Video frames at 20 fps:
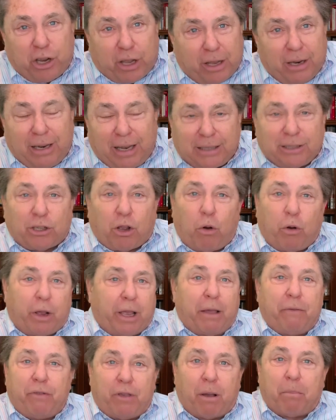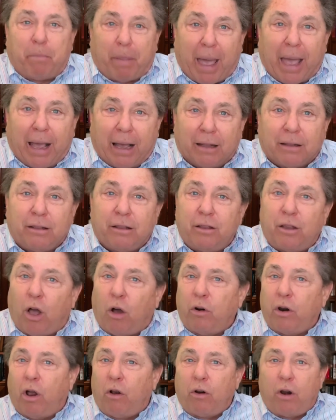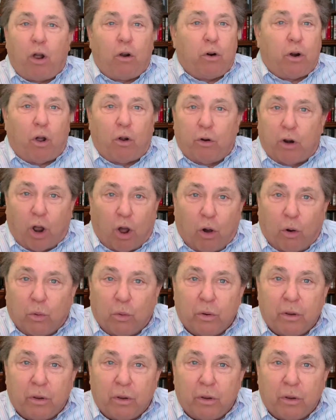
let's go give you a bath. No, no, no, no, no.